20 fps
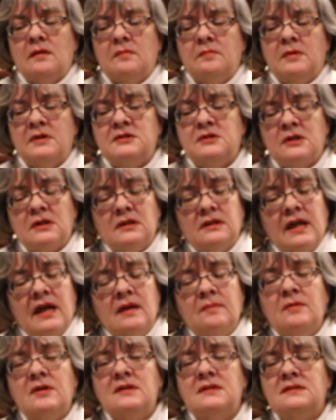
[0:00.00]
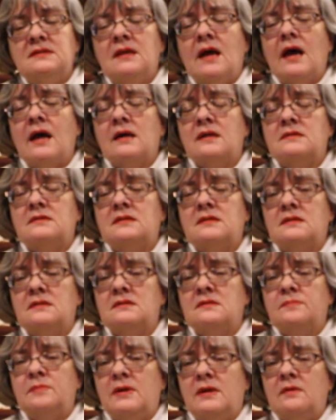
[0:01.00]
but to claim us as
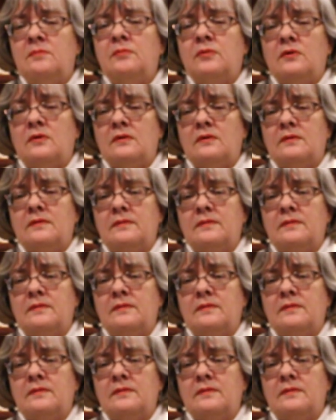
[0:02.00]
His people